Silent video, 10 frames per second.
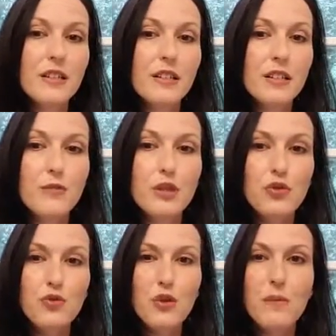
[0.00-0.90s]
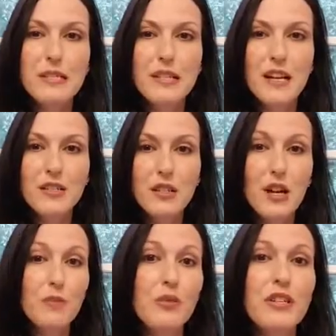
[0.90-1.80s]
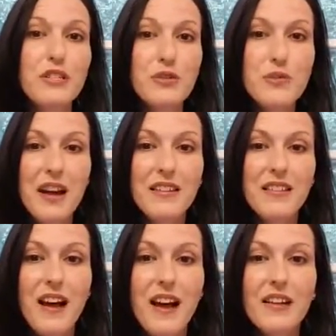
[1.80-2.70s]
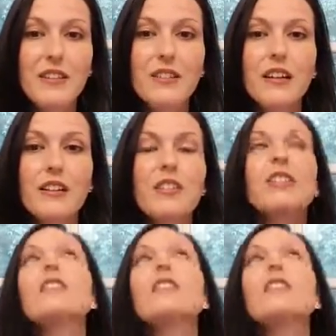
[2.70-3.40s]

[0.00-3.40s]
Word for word: You've been traumatized. God brings you out of that. And you're like, oh,